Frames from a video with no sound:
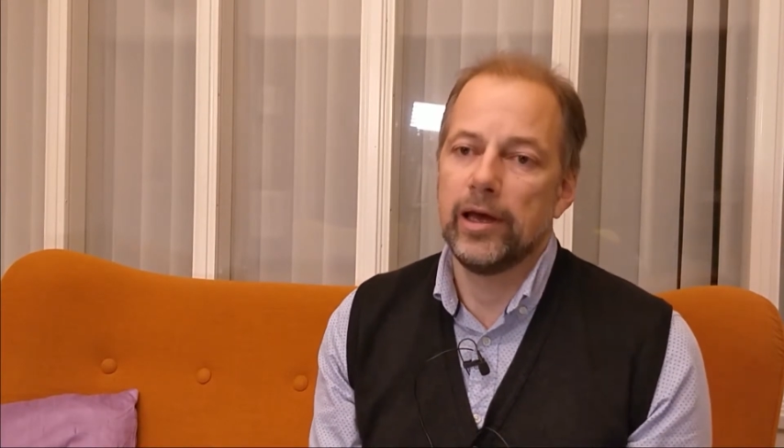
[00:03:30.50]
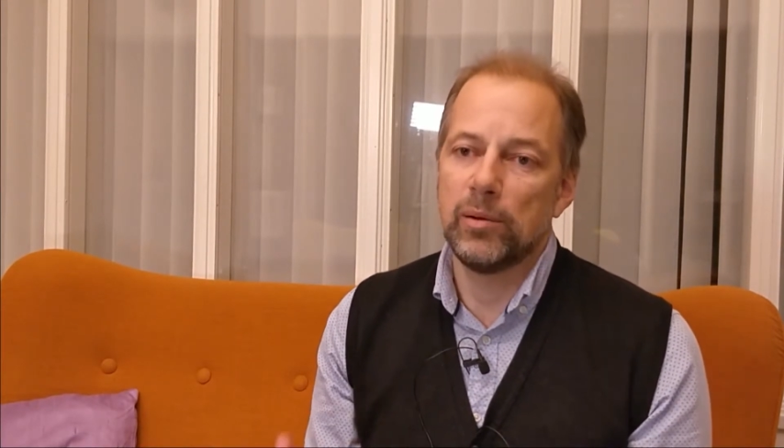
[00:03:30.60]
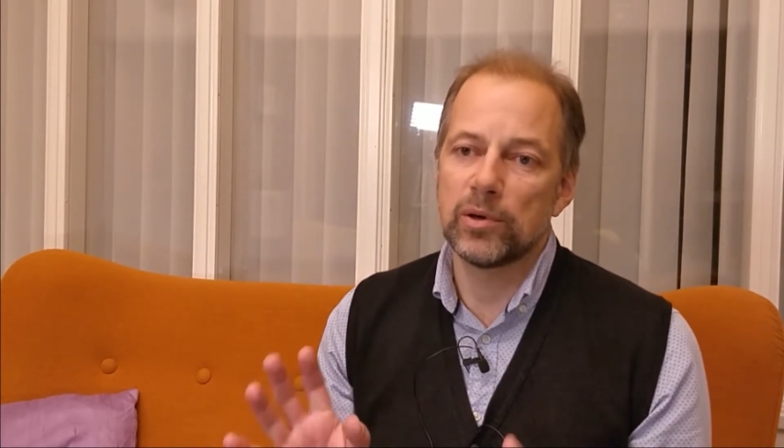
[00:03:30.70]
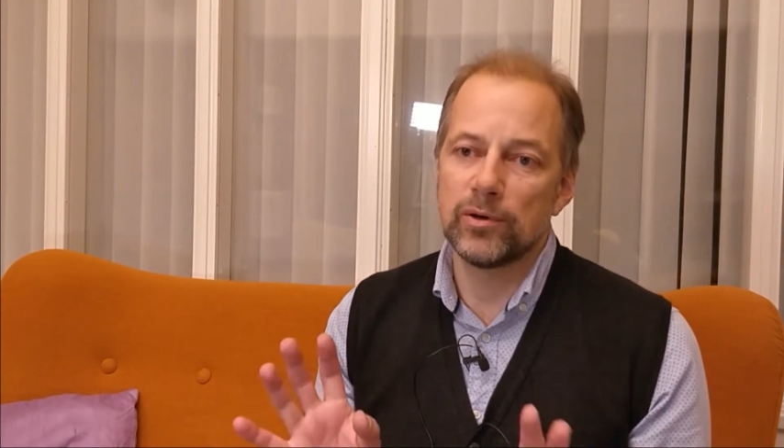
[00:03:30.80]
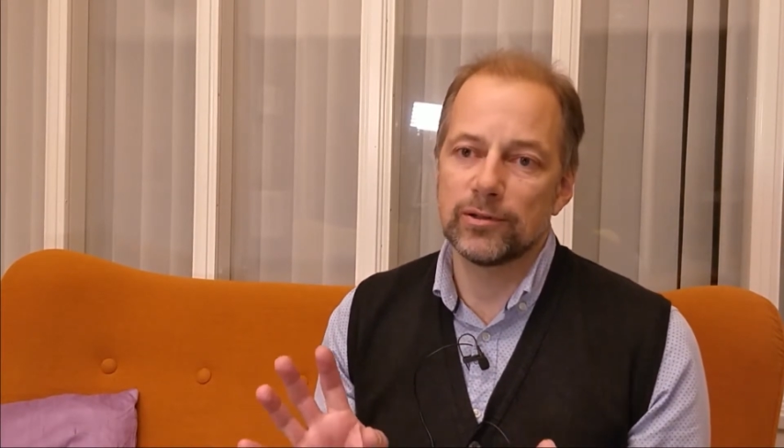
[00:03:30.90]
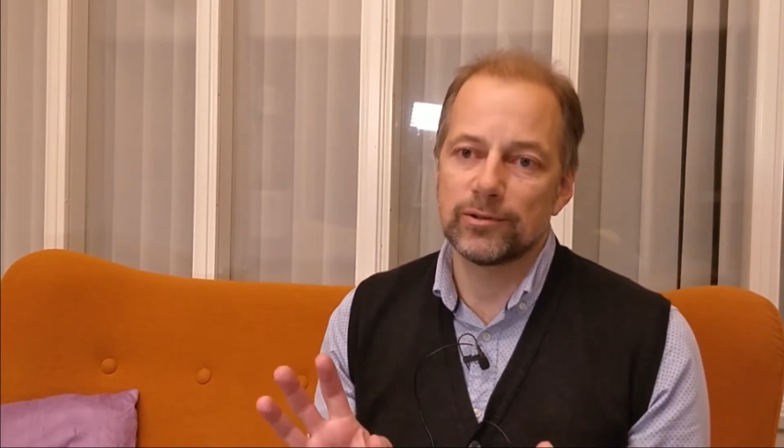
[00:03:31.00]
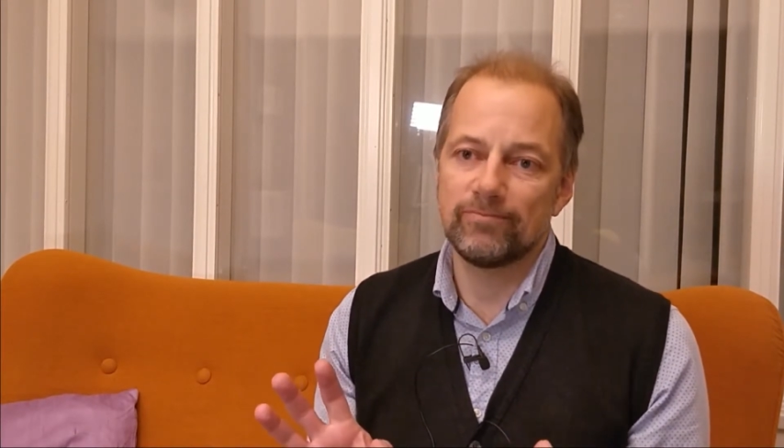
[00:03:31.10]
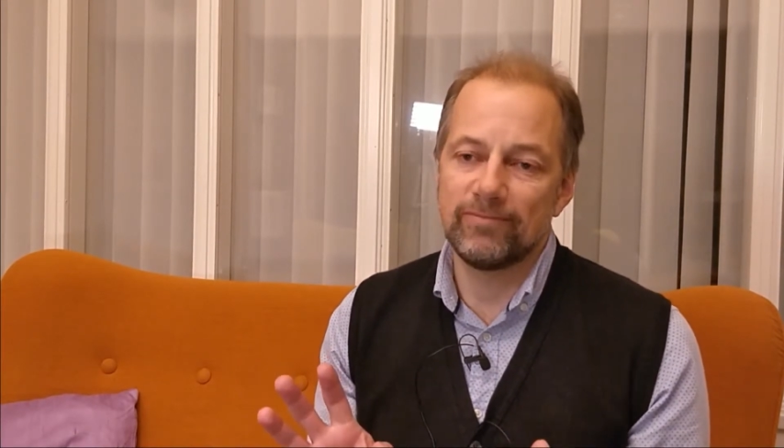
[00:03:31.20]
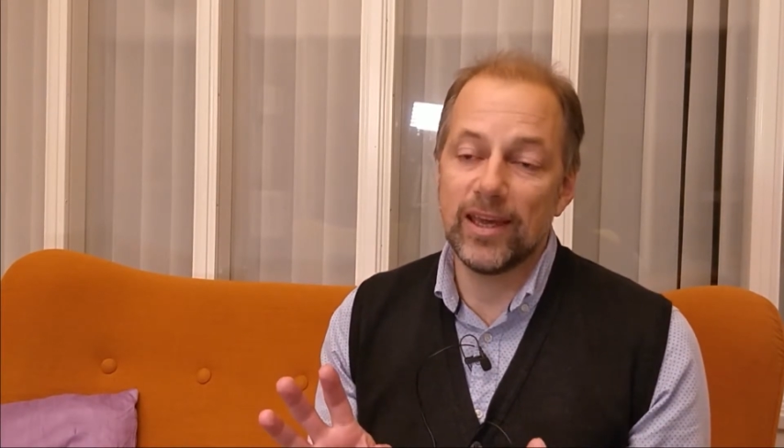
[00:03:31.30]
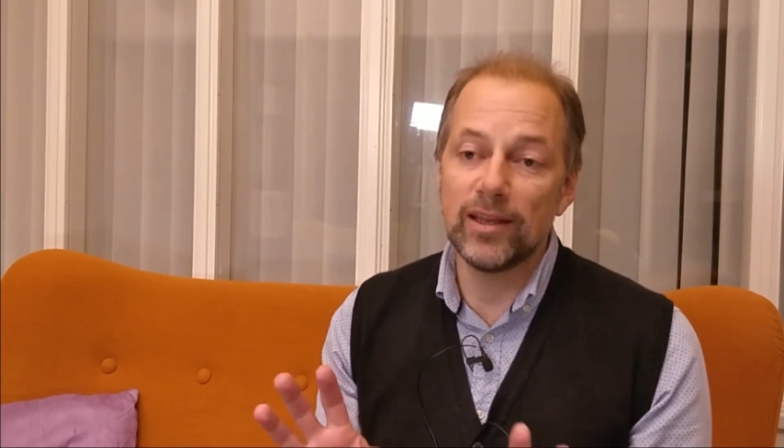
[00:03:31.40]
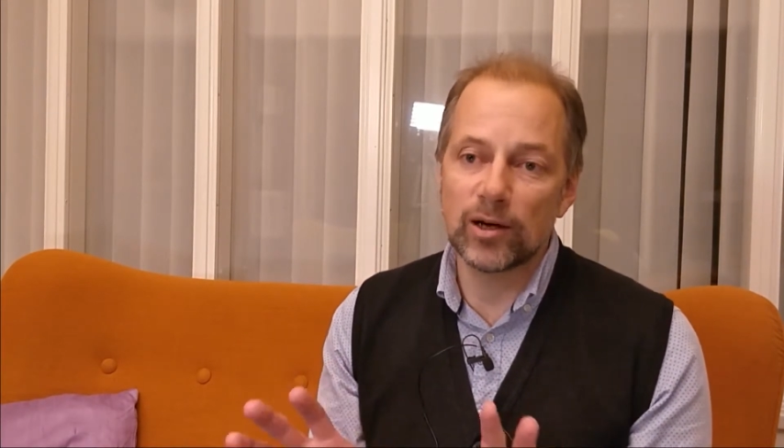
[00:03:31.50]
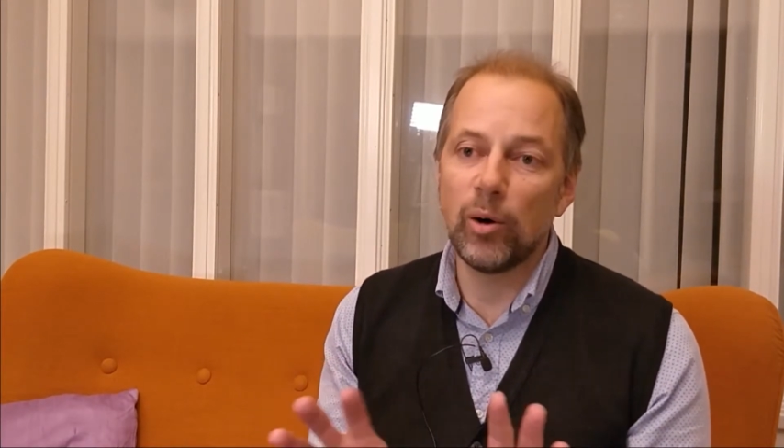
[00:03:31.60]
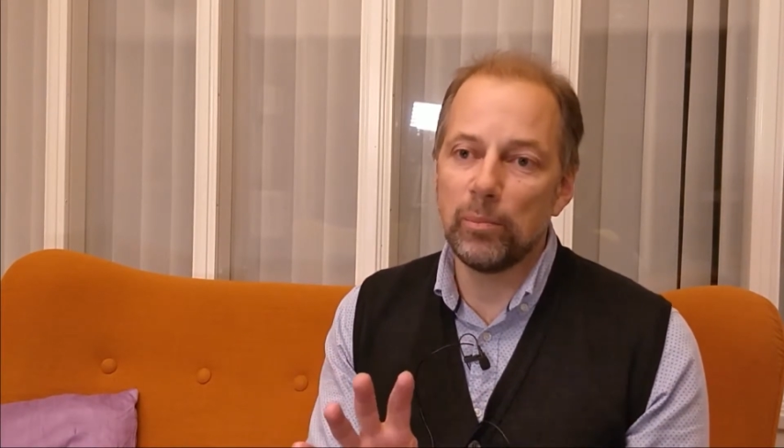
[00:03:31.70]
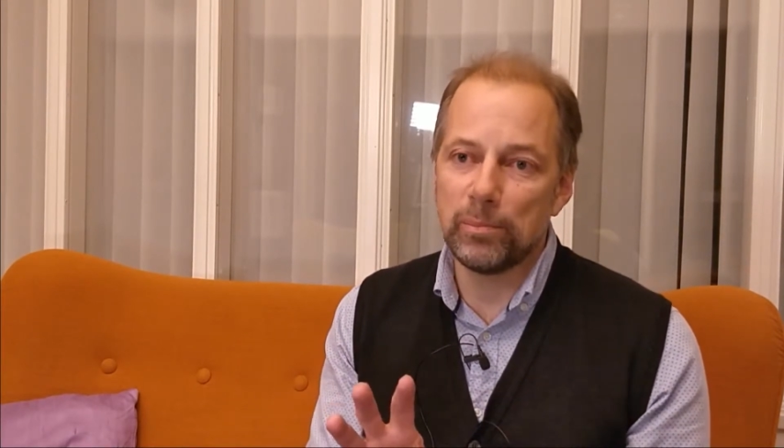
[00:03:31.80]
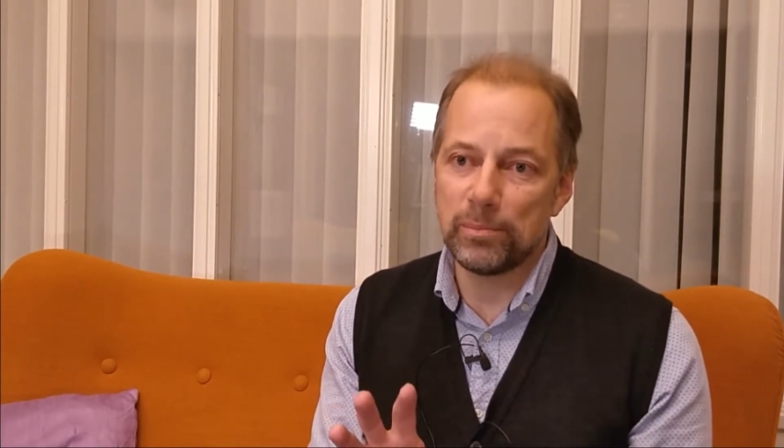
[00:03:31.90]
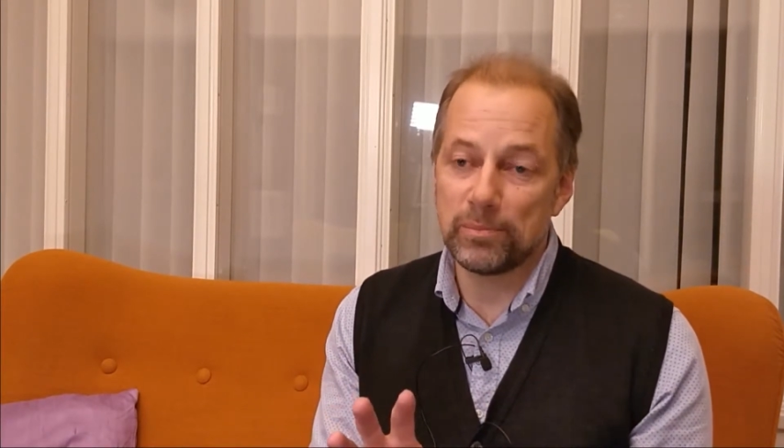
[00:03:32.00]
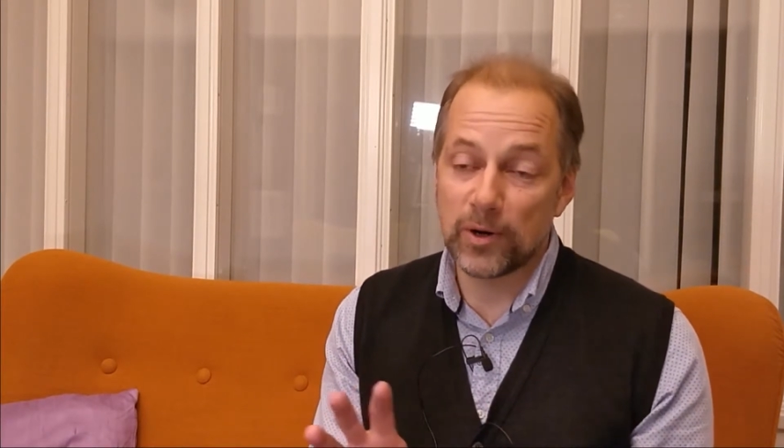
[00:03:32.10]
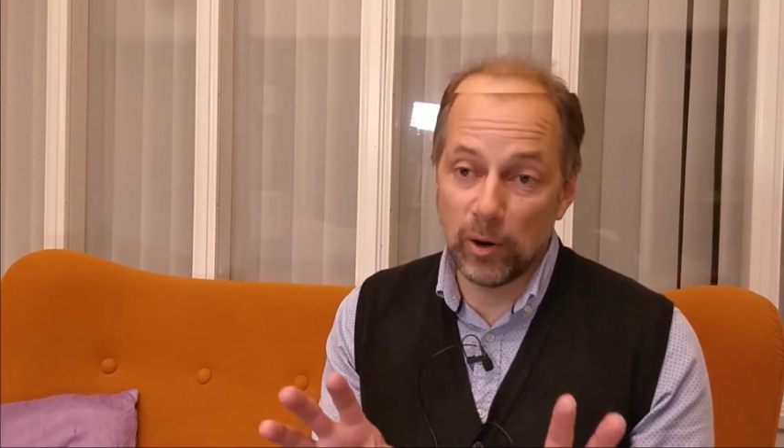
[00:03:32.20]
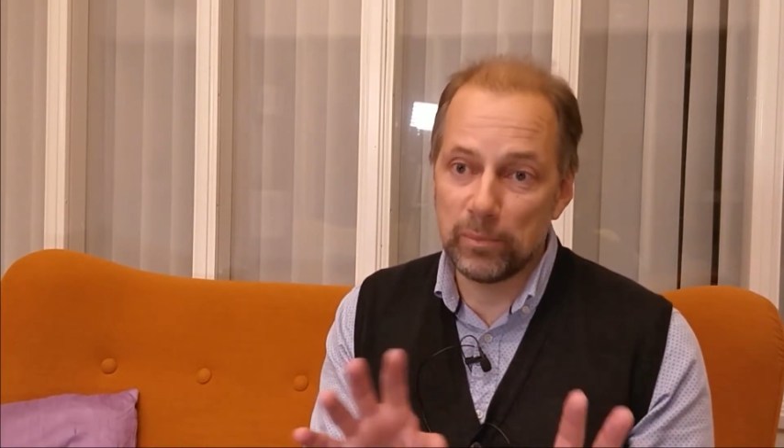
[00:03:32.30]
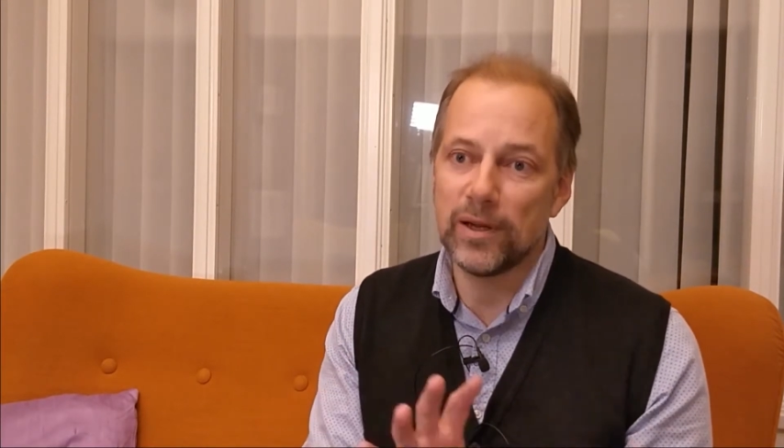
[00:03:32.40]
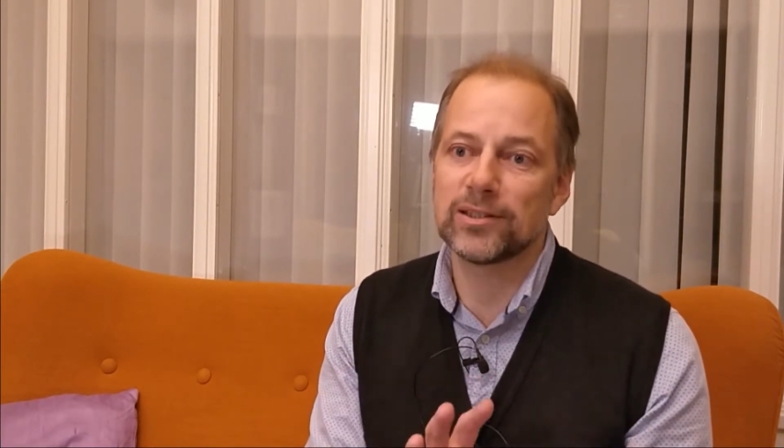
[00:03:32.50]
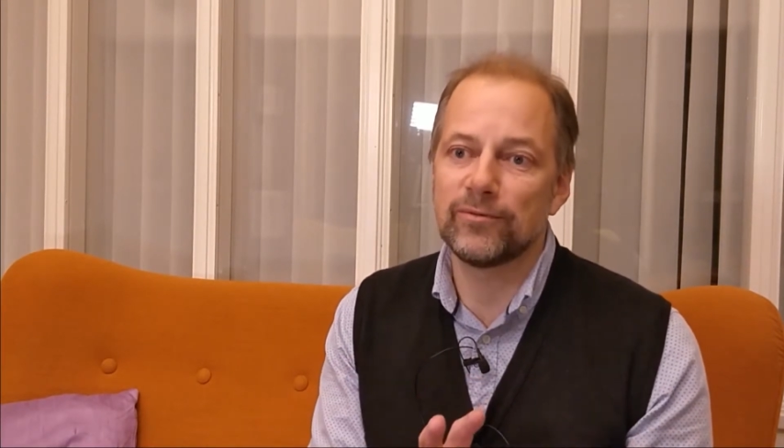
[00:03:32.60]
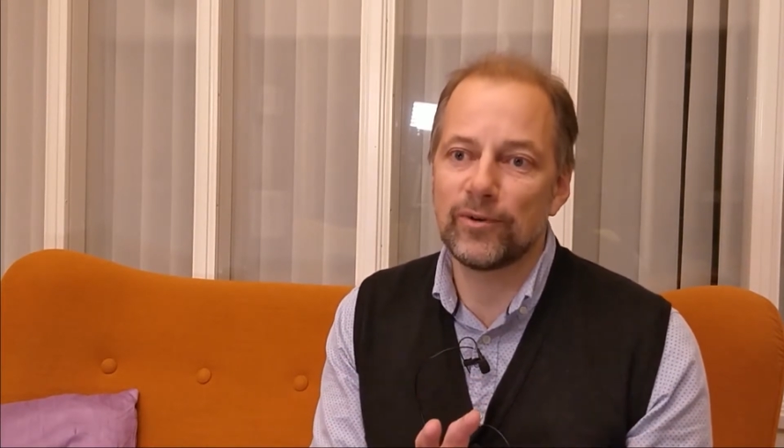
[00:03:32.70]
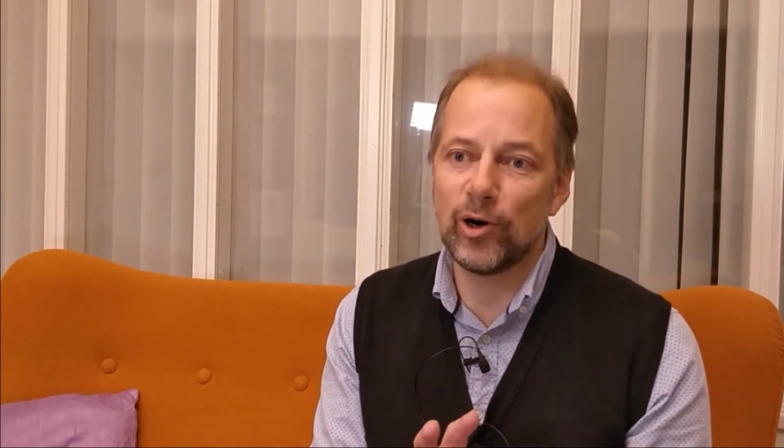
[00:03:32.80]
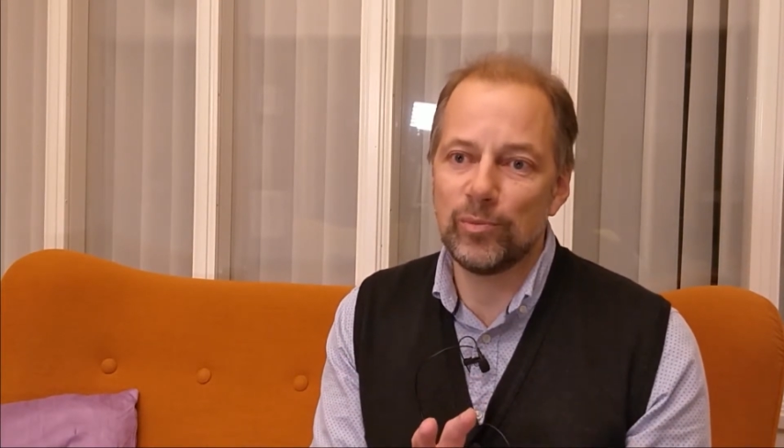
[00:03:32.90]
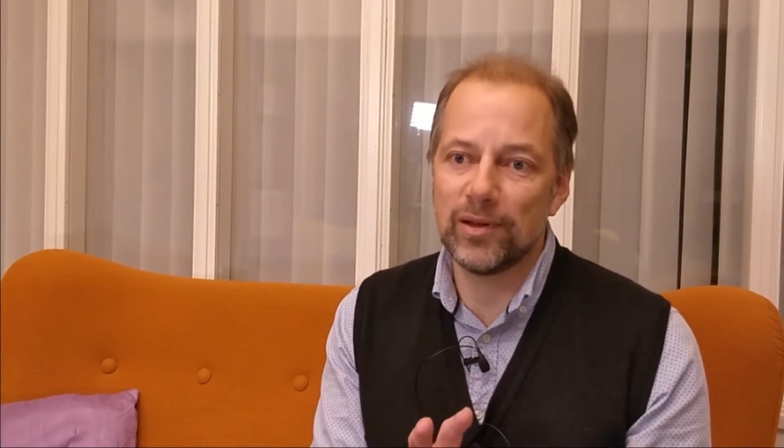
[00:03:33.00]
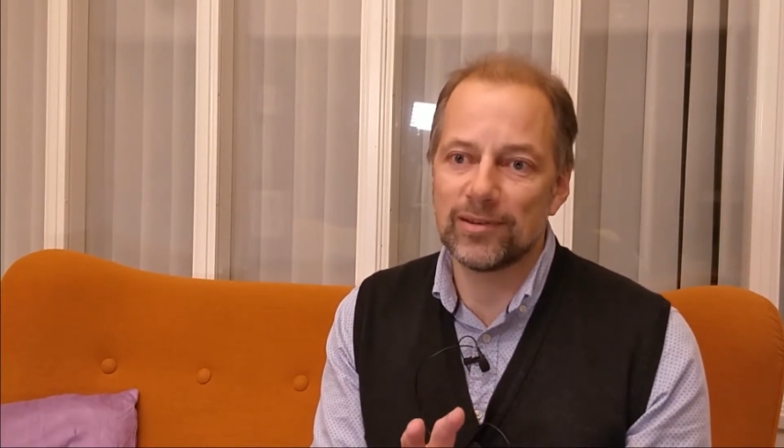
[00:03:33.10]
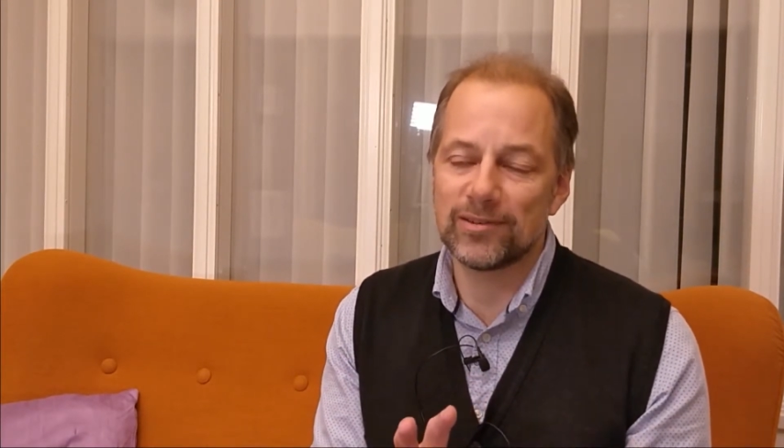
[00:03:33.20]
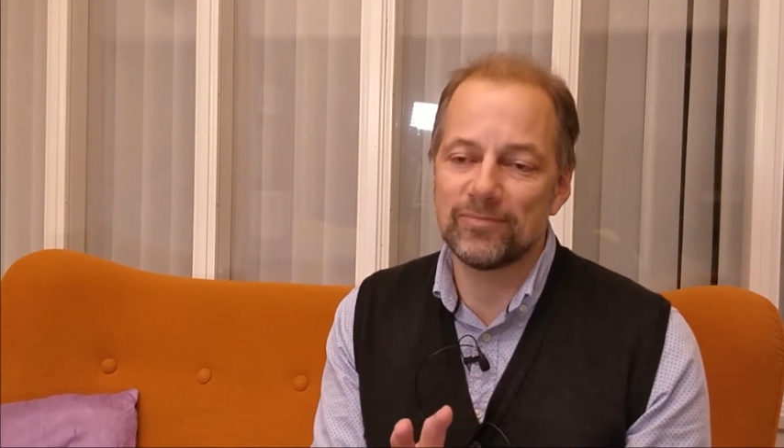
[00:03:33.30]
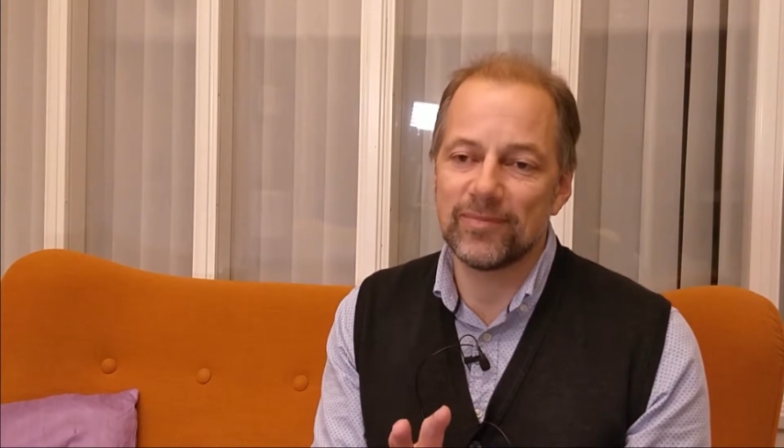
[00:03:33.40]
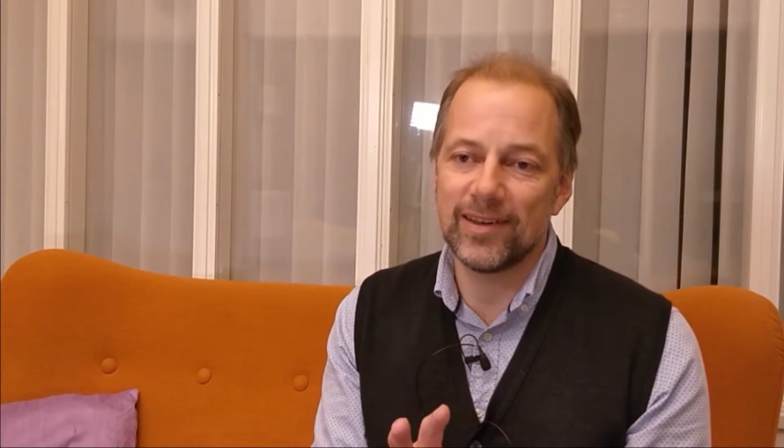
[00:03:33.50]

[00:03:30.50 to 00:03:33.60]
Because in a complex environment,